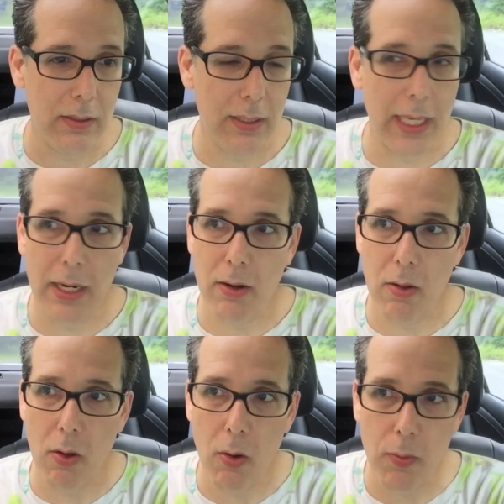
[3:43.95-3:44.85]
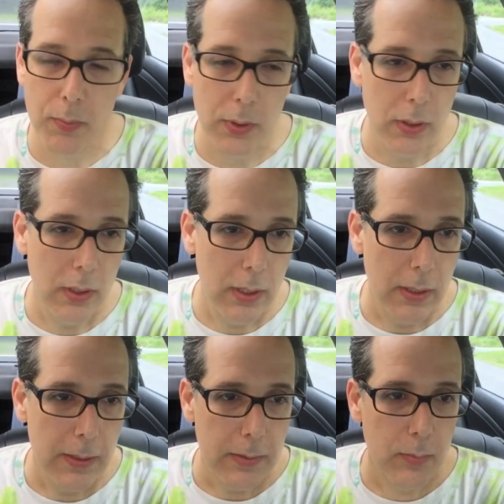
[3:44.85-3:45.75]
to get it all
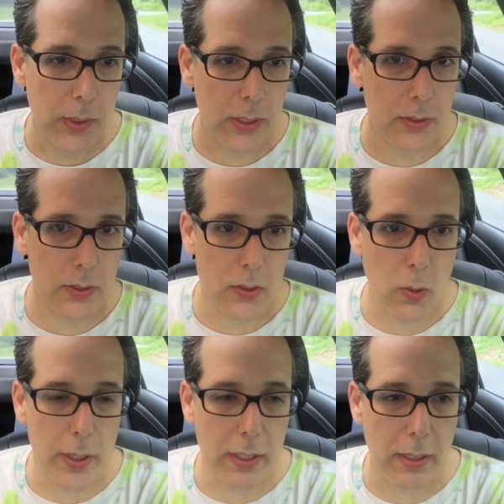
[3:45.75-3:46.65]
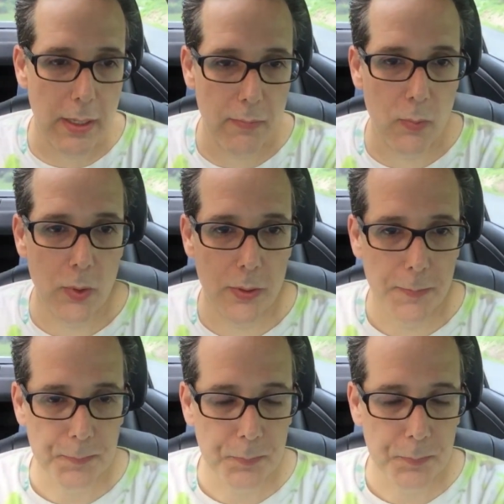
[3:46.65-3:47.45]
home because it's quite a lot of wood